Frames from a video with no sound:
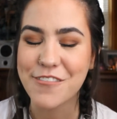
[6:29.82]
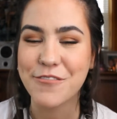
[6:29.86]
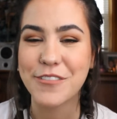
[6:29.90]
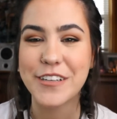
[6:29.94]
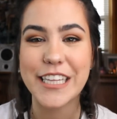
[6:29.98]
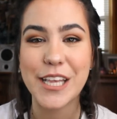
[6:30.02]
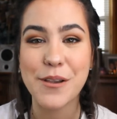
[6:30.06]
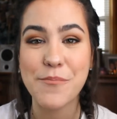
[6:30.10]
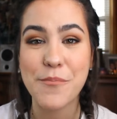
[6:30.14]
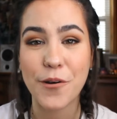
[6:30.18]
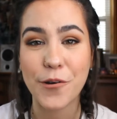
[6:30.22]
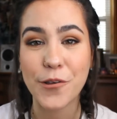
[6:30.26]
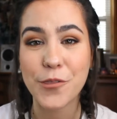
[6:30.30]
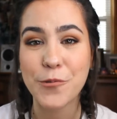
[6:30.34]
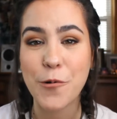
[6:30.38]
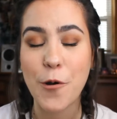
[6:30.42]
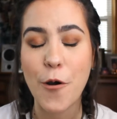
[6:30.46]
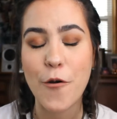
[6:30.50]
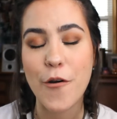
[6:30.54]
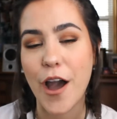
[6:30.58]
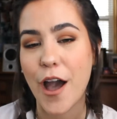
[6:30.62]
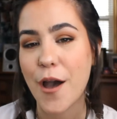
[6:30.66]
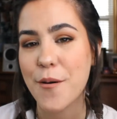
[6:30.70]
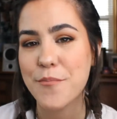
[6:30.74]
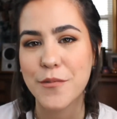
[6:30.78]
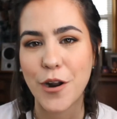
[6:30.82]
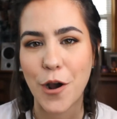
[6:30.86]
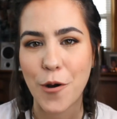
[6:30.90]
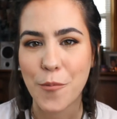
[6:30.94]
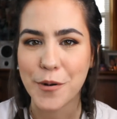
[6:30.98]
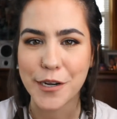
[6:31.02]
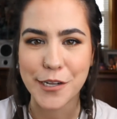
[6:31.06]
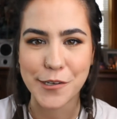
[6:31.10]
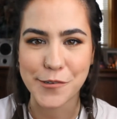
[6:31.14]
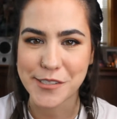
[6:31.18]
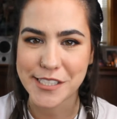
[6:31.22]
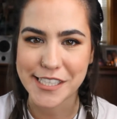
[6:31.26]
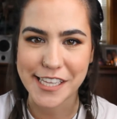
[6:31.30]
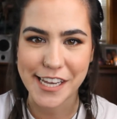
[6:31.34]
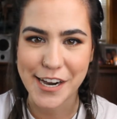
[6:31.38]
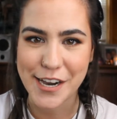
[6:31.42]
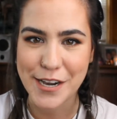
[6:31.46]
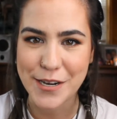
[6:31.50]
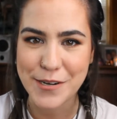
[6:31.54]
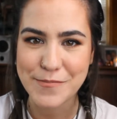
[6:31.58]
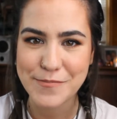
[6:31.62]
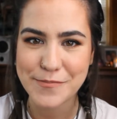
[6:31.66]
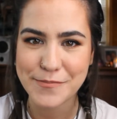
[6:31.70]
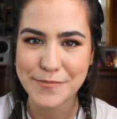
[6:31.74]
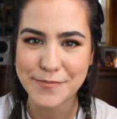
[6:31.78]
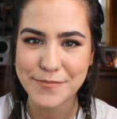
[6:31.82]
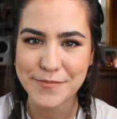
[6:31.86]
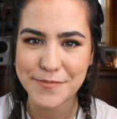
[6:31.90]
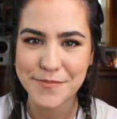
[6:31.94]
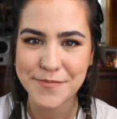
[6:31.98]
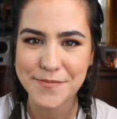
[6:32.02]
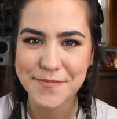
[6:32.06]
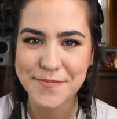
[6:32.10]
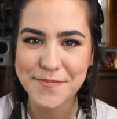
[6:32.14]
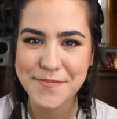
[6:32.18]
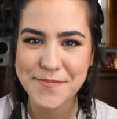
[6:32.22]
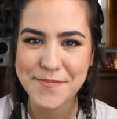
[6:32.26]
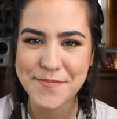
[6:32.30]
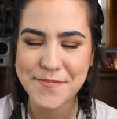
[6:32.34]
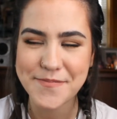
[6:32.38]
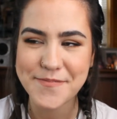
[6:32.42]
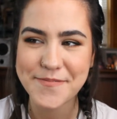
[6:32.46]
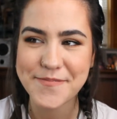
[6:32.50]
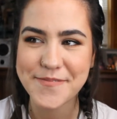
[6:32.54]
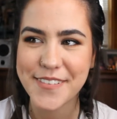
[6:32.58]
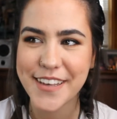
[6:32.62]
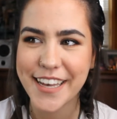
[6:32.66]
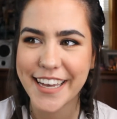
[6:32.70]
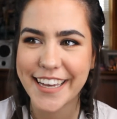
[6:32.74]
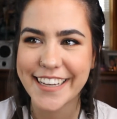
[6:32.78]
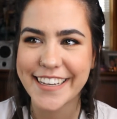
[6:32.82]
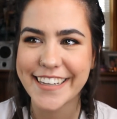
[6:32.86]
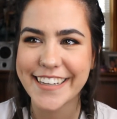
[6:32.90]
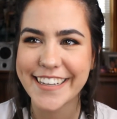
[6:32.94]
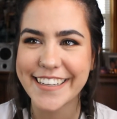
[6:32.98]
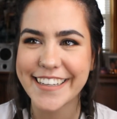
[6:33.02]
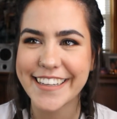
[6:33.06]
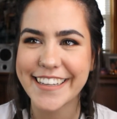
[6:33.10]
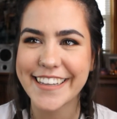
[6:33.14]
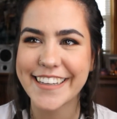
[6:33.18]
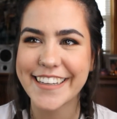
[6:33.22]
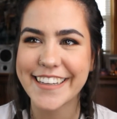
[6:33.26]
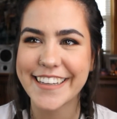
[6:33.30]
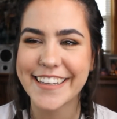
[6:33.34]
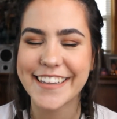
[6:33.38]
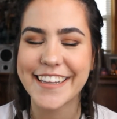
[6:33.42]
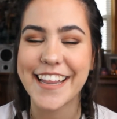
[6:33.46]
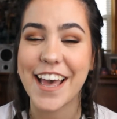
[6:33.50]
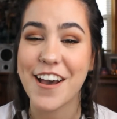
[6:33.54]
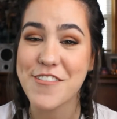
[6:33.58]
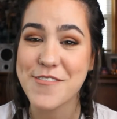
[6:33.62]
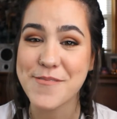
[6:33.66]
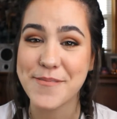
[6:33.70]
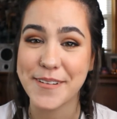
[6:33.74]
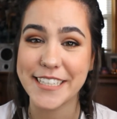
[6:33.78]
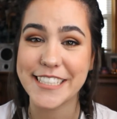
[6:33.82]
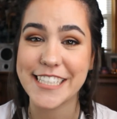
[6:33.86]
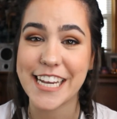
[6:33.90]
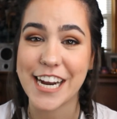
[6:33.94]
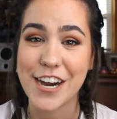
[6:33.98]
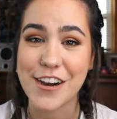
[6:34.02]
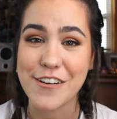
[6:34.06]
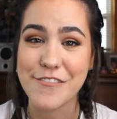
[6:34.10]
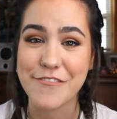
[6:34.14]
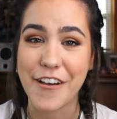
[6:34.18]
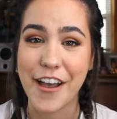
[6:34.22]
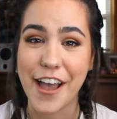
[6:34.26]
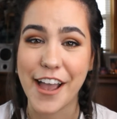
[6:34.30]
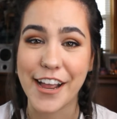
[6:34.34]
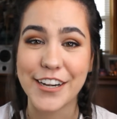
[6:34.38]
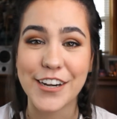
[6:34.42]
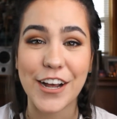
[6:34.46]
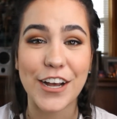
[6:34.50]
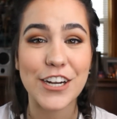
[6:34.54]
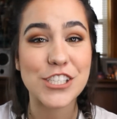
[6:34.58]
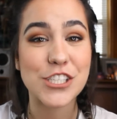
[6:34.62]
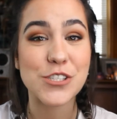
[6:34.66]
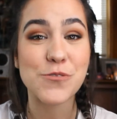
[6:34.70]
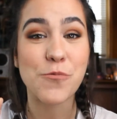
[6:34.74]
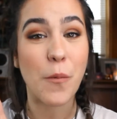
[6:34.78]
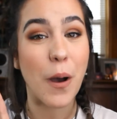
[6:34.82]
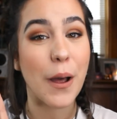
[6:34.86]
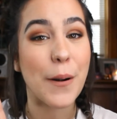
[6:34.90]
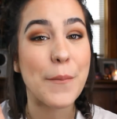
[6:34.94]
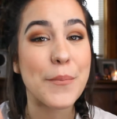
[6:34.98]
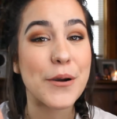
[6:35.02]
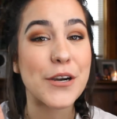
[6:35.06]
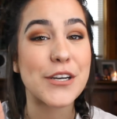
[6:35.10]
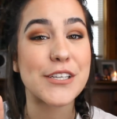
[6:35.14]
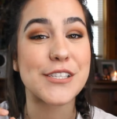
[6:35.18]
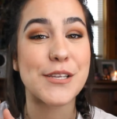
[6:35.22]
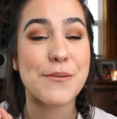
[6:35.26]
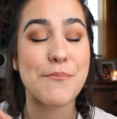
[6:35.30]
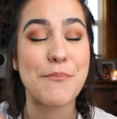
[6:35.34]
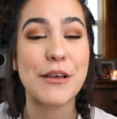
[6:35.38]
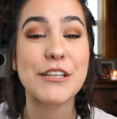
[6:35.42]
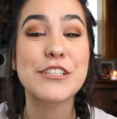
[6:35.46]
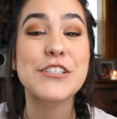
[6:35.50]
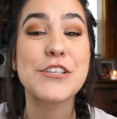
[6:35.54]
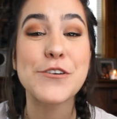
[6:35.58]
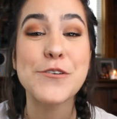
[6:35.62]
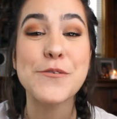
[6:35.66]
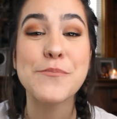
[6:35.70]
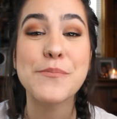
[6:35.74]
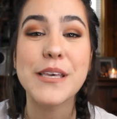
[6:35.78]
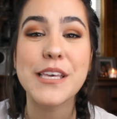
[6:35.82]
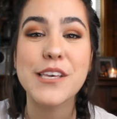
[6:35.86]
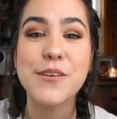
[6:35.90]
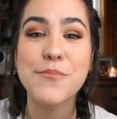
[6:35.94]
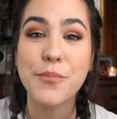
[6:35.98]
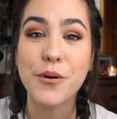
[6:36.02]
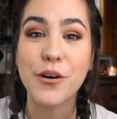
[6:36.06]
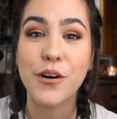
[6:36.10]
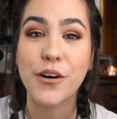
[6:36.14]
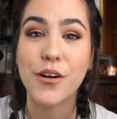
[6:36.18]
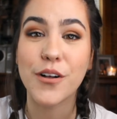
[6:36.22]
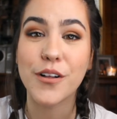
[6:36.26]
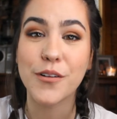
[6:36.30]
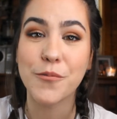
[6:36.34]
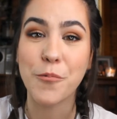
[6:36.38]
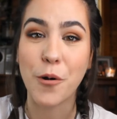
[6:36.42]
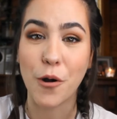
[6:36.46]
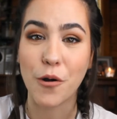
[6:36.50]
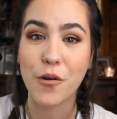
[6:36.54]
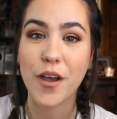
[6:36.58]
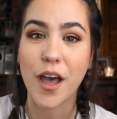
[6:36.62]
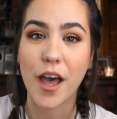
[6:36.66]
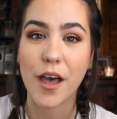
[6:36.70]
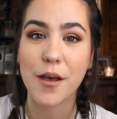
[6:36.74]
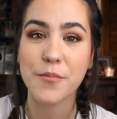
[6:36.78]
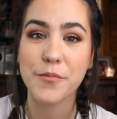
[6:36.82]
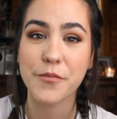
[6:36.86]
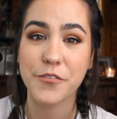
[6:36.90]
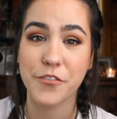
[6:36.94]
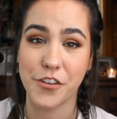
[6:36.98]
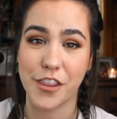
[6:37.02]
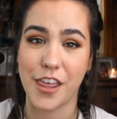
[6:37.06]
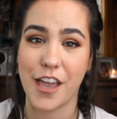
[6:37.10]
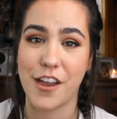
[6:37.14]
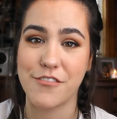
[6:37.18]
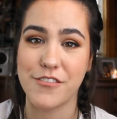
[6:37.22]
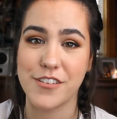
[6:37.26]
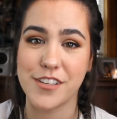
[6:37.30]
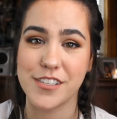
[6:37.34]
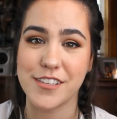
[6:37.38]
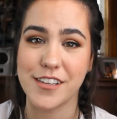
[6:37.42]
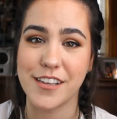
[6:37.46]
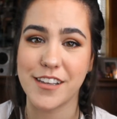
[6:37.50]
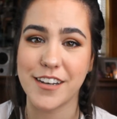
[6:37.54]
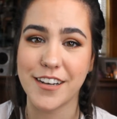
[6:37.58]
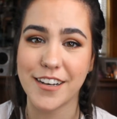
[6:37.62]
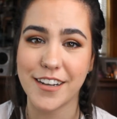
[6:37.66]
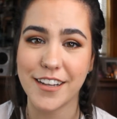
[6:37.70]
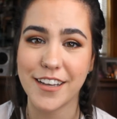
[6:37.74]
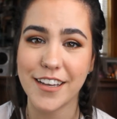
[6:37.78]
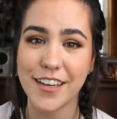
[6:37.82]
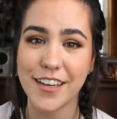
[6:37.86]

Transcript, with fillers: and when they both woke up, nobody was there. Like, that would be terrifying. Not just one person, but two people woke up for that reason.